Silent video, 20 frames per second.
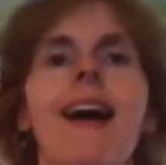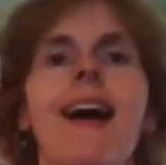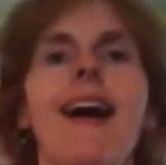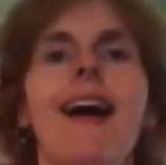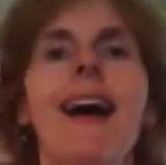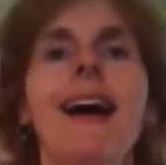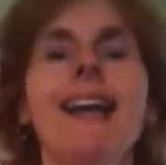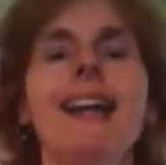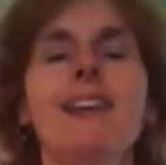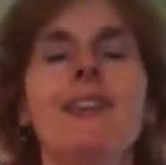
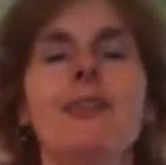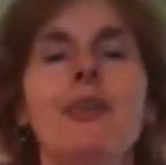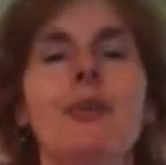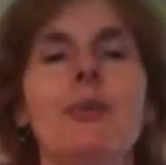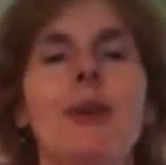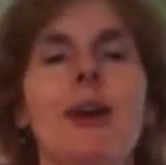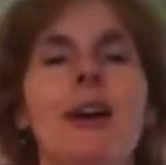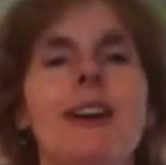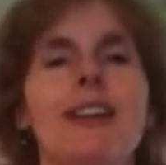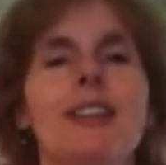Hi
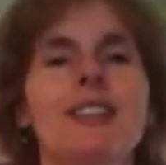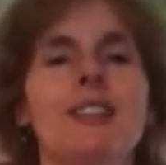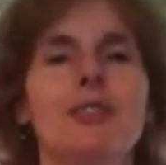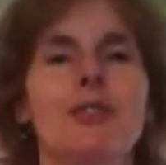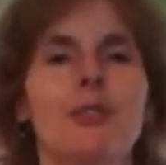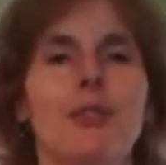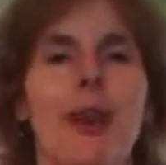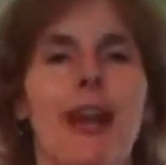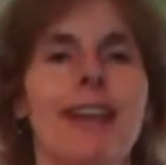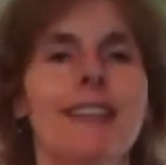everyone,
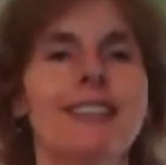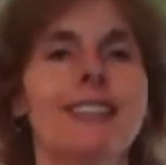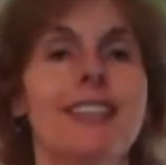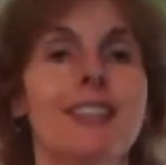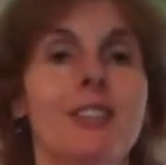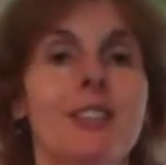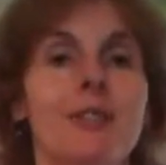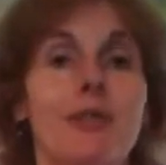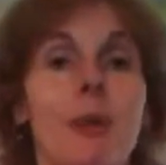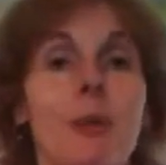it's
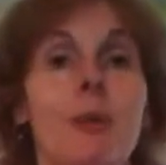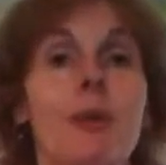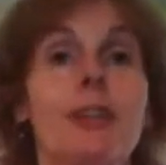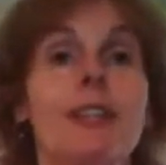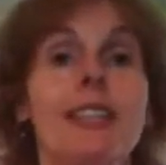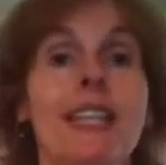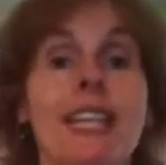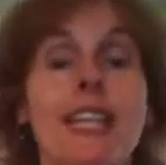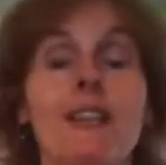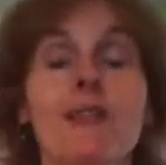Frances from
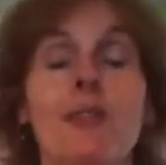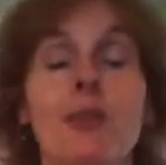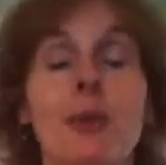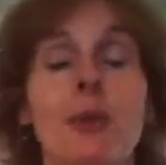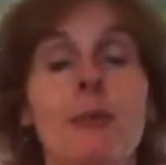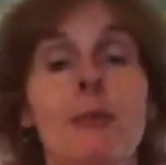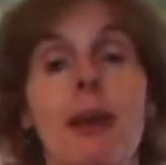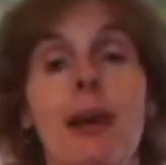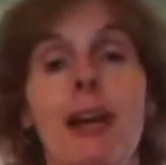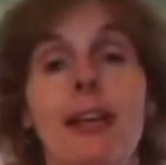
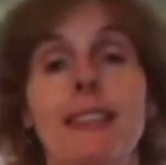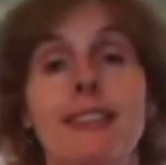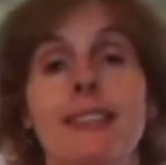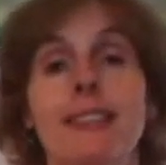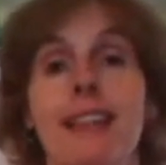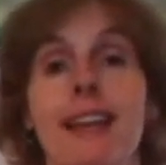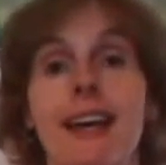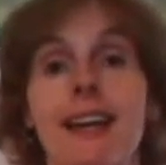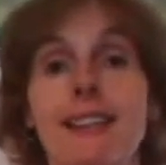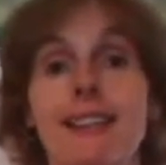
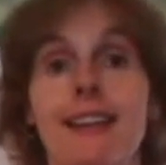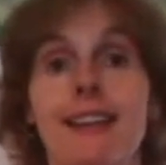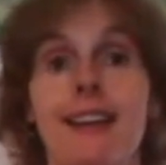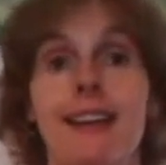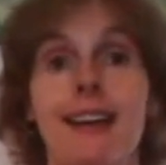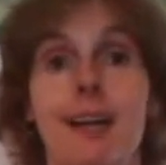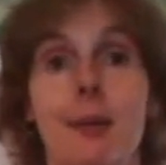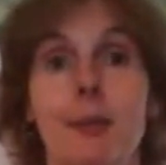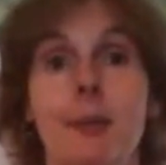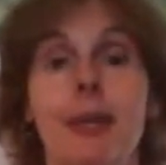
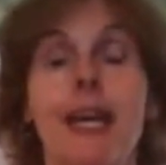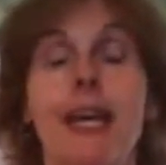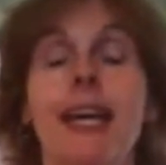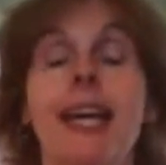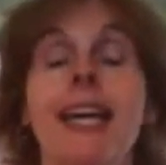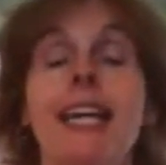RelieveYourMind.com,